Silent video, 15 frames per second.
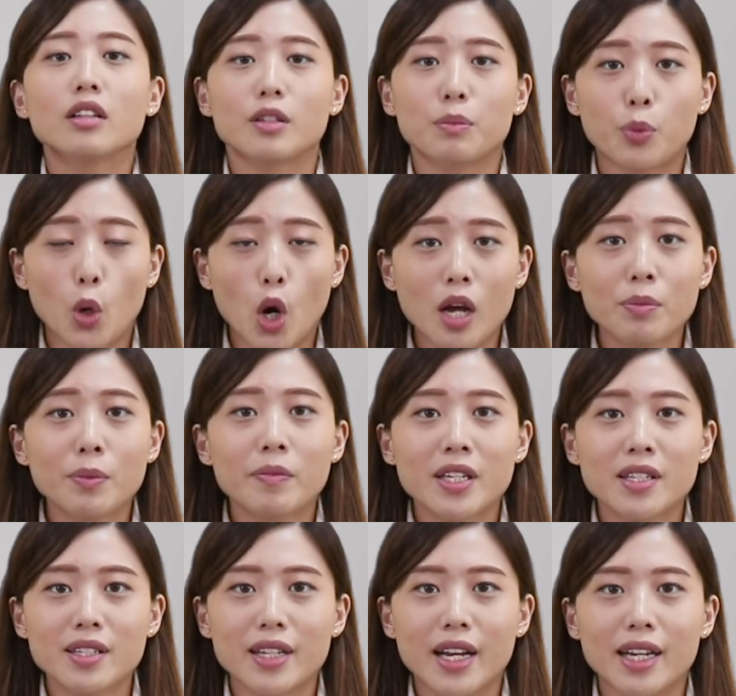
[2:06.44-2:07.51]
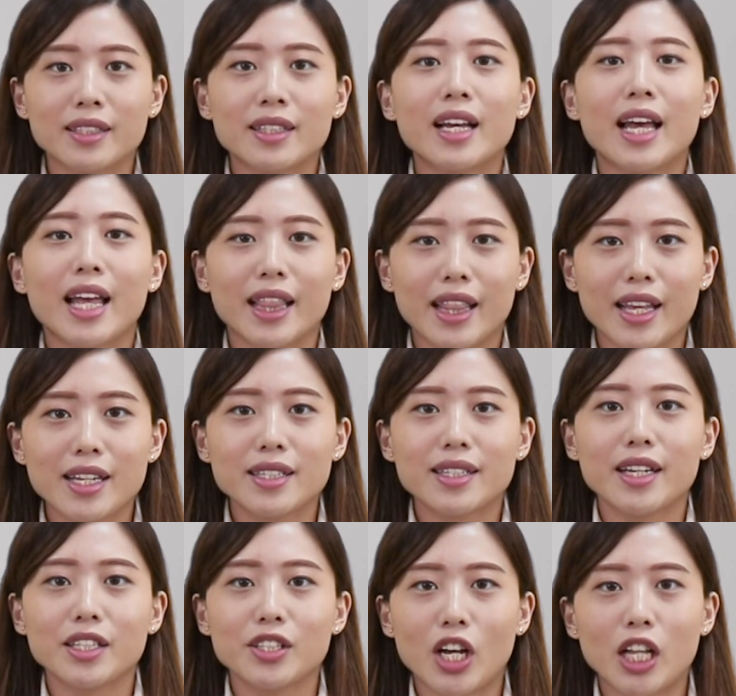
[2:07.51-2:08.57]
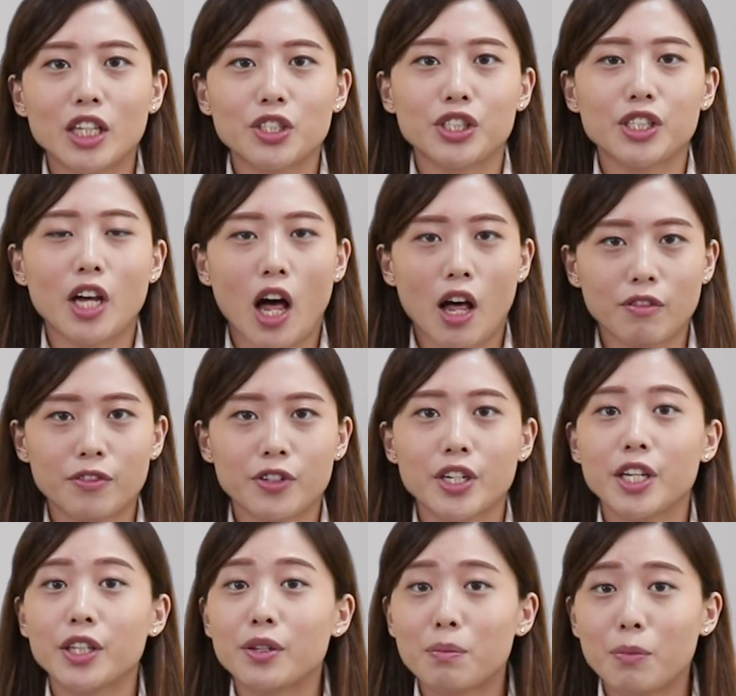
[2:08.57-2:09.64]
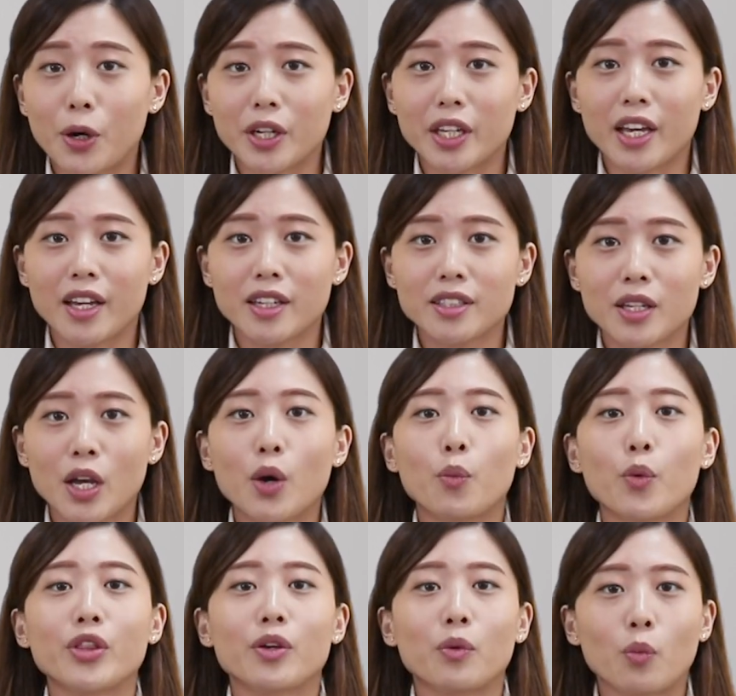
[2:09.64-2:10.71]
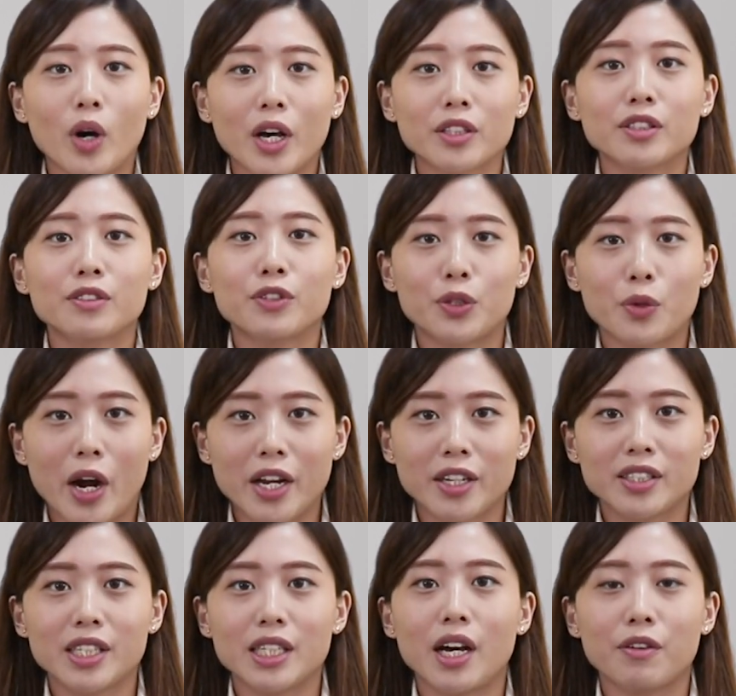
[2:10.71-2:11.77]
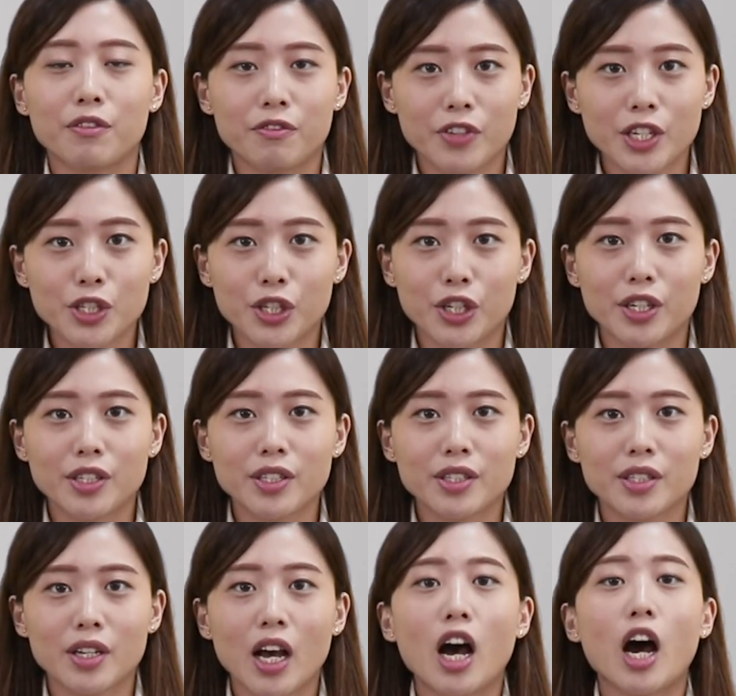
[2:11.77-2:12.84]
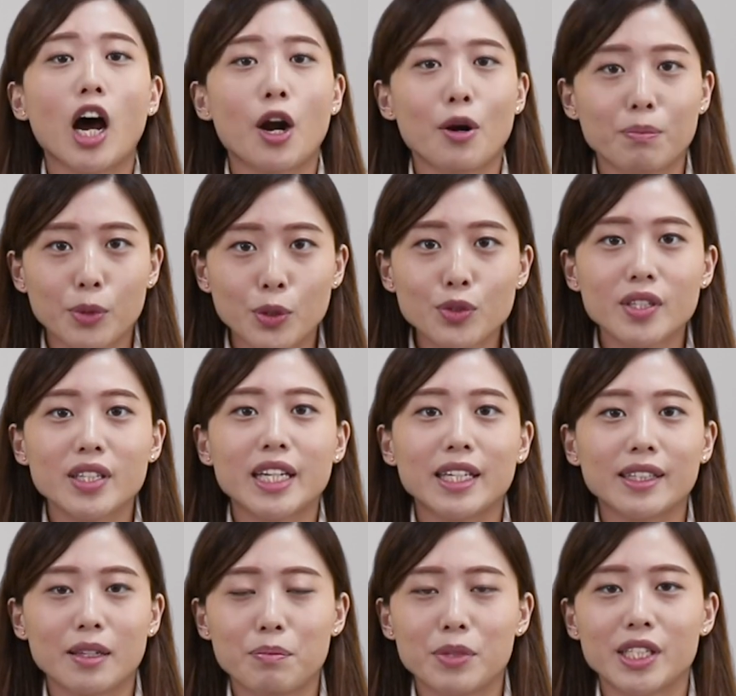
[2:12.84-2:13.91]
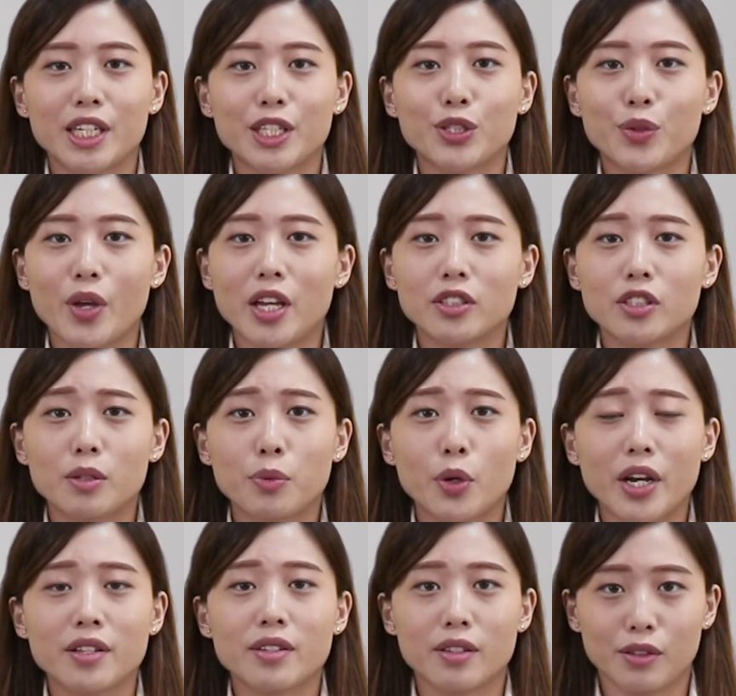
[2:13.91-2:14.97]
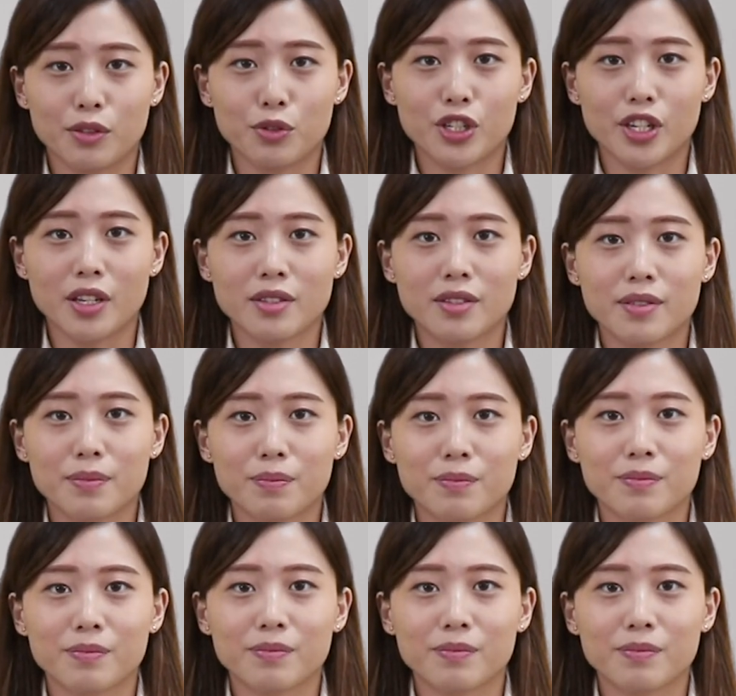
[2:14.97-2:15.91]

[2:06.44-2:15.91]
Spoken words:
The problem is that these technologies offered in the market with a wider variety of features are mostly limited to enterprise solutions.